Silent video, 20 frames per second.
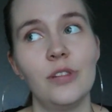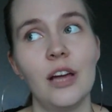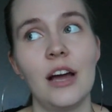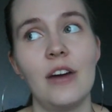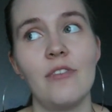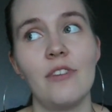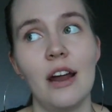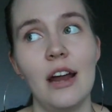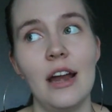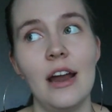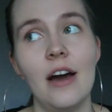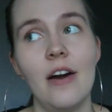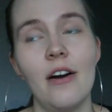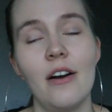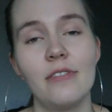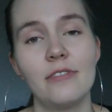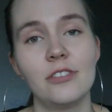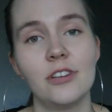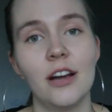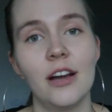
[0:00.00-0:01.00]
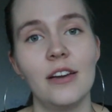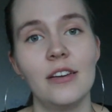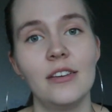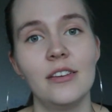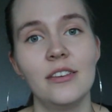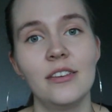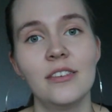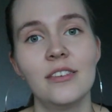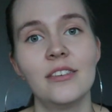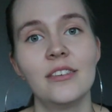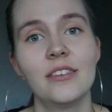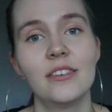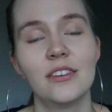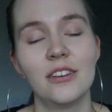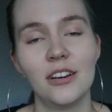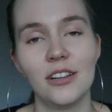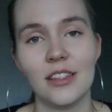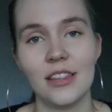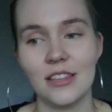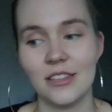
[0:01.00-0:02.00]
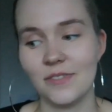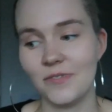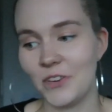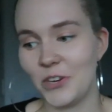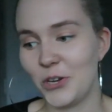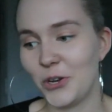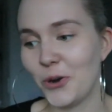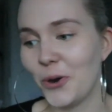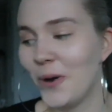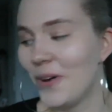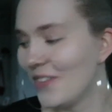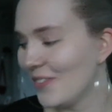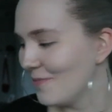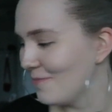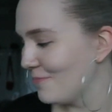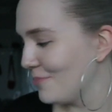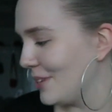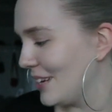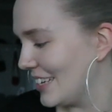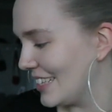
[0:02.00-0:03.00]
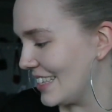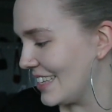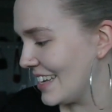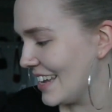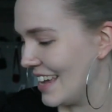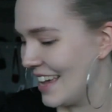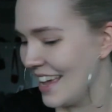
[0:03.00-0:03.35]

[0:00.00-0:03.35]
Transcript: that right now after I cut this video. But